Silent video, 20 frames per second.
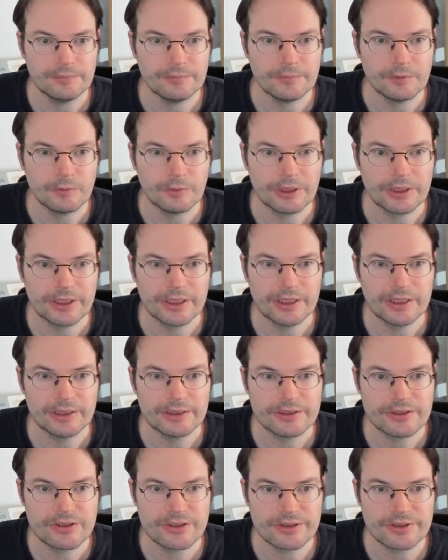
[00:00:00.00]
We
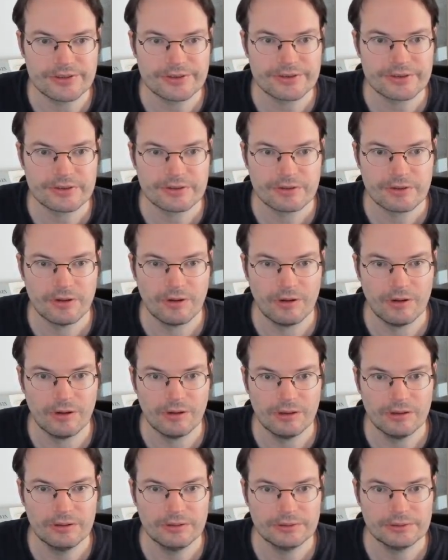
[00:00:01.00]
can just
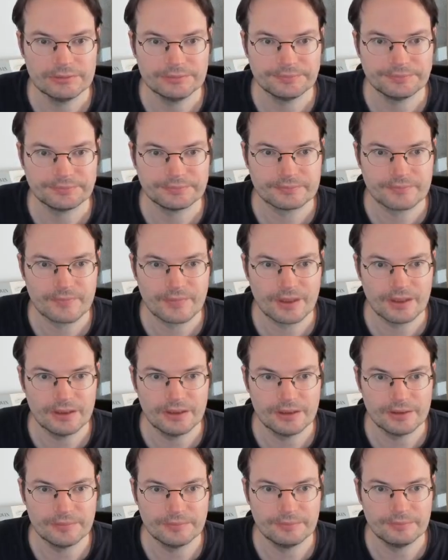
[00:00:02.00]
call
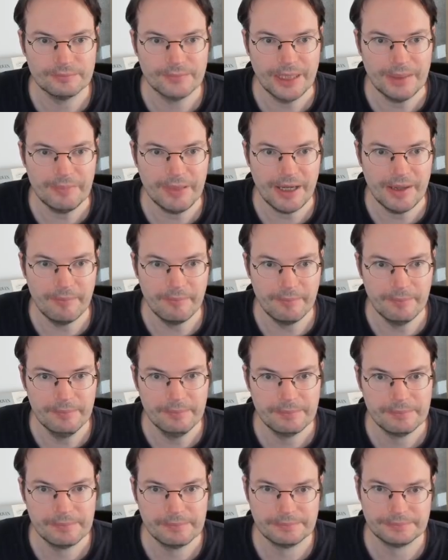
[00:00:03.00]

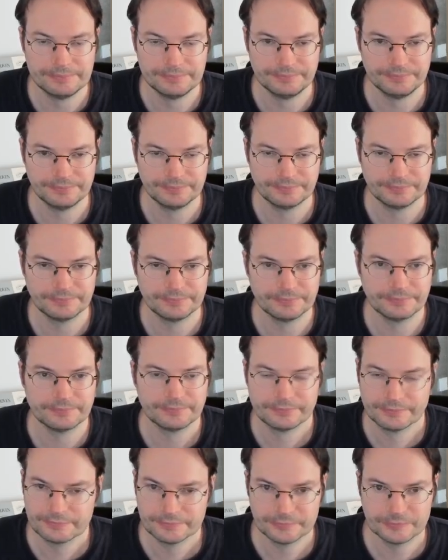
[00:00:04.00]
mapM,
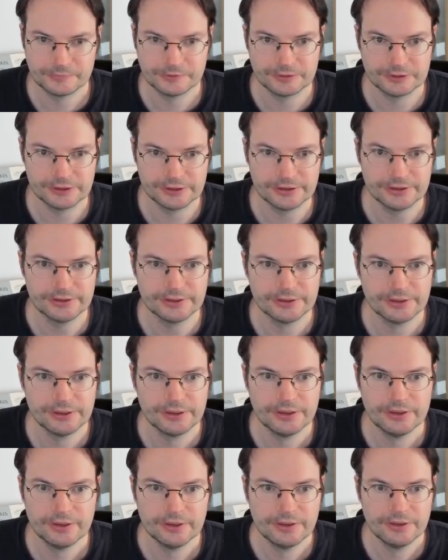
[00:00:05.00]
right,
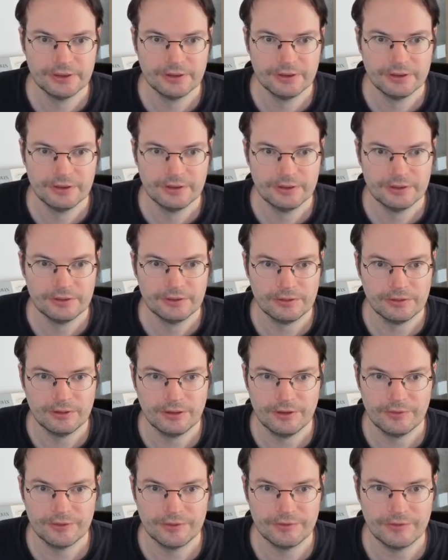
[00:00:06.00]

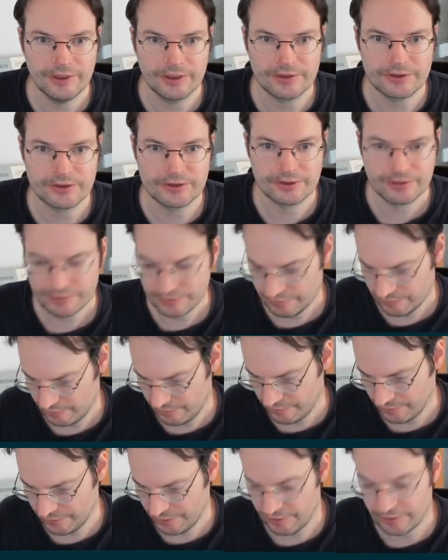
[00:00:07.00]
of a function
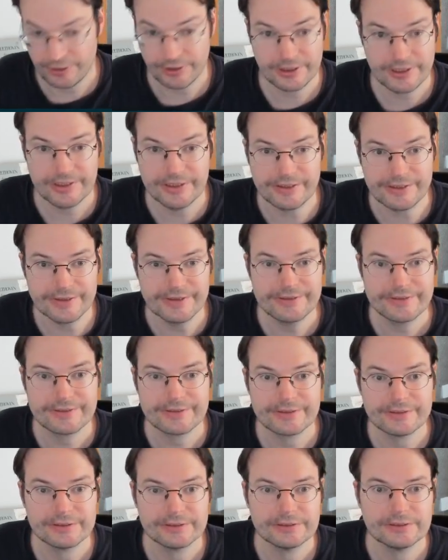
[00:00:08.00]
on our keys.
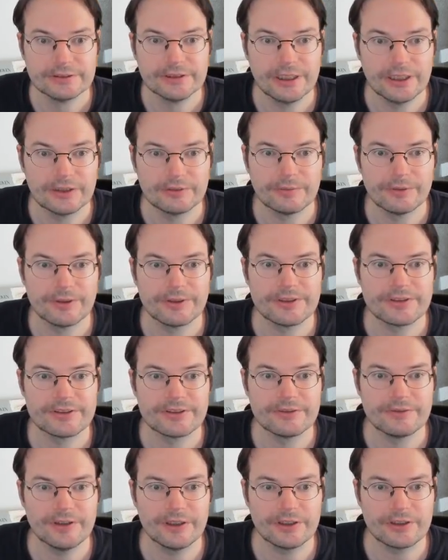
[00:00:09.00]
And what is
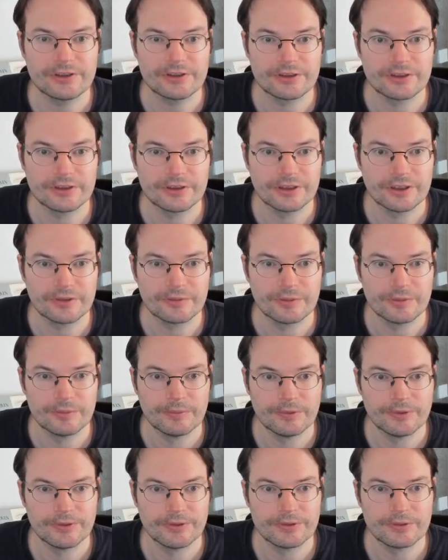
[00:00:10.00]
the function that we
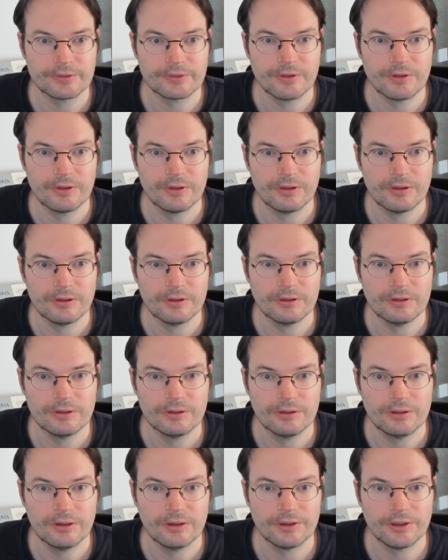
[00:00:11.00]
want to call
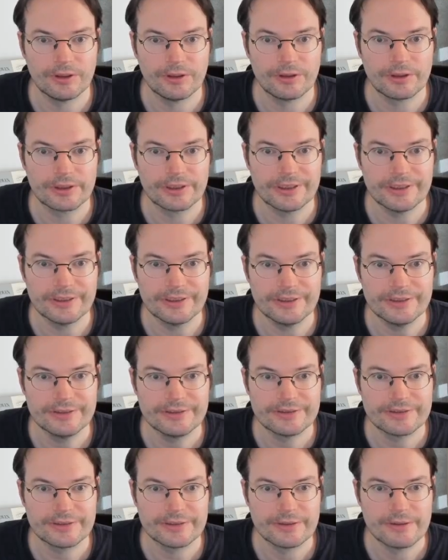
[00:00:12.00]
on our keys?